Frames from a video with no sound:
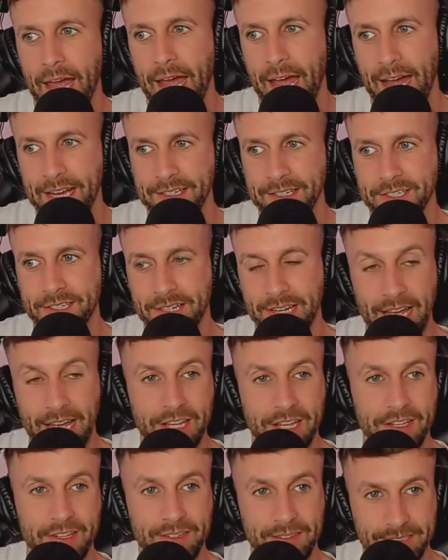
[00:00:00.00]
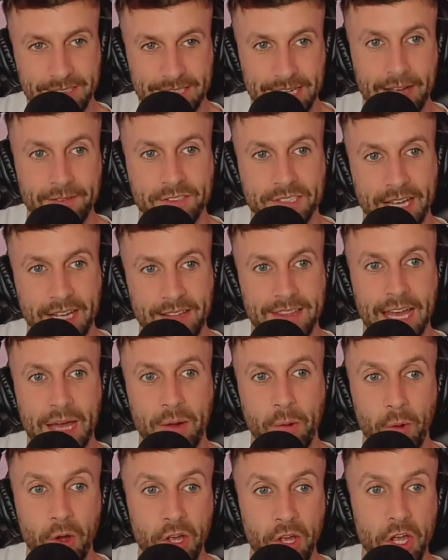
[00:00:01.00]
And like Sav said there,
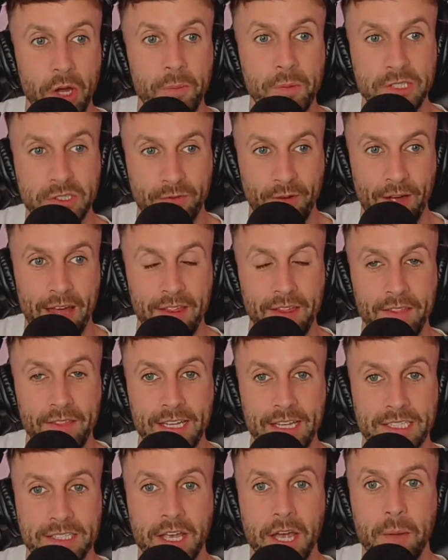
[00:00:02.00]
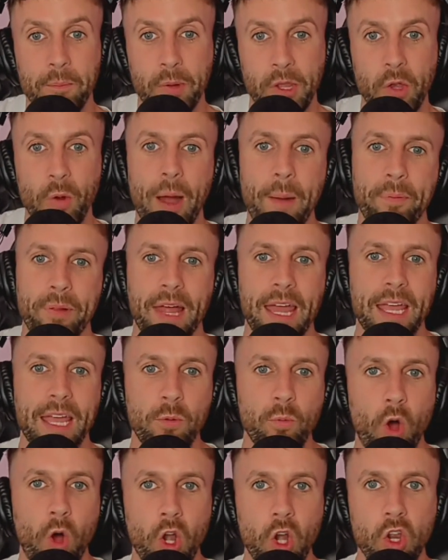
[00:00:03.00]
we won't go much further than this, but you are
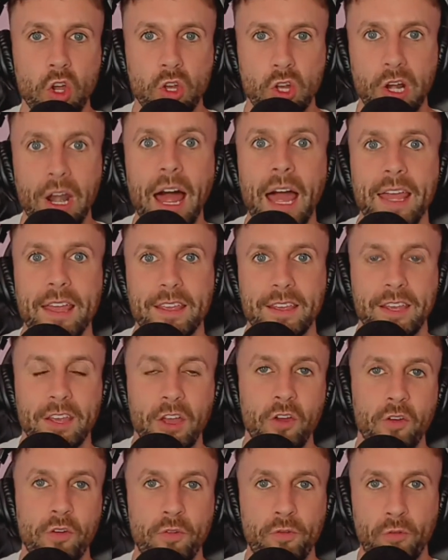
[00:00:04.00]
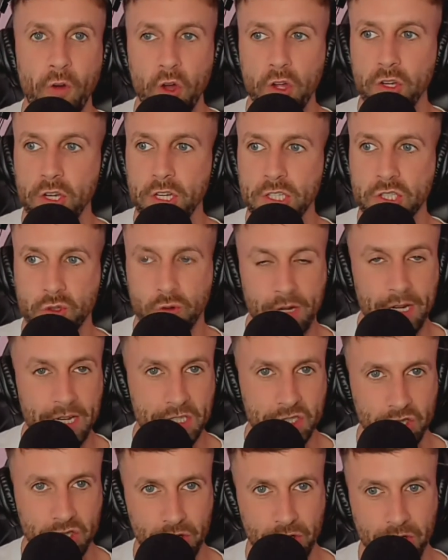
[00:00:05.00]
playing what look like fun,
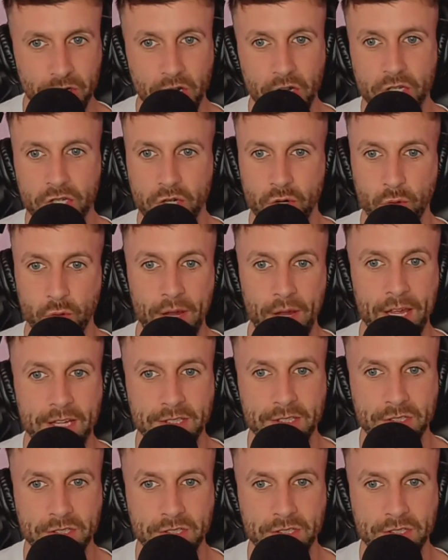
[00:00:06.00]
traditional Korean